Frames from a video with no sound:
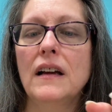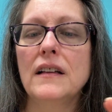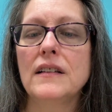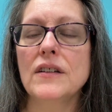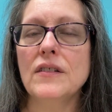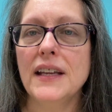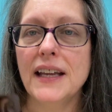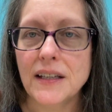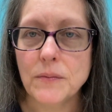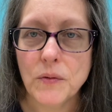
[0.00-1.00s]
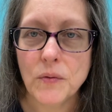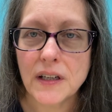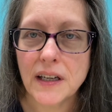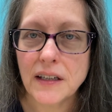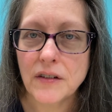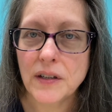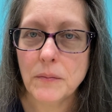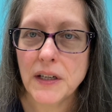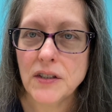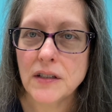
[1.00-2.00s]
So they asked me what kind of
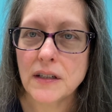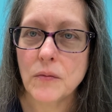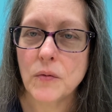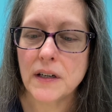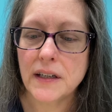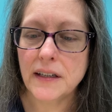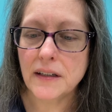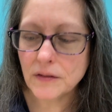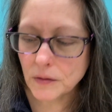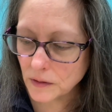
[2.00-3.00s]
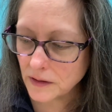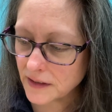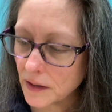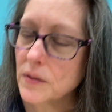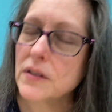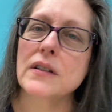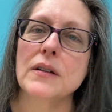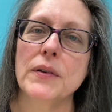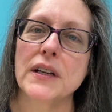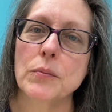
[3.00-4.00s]
cremation I wanted. Of course, I was going to
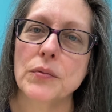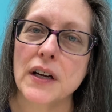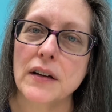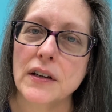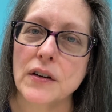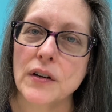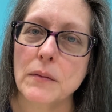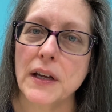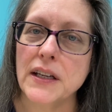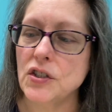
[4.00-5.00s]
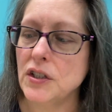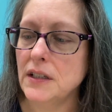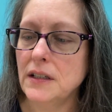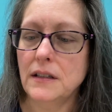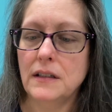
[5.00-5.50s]
pick a private cremation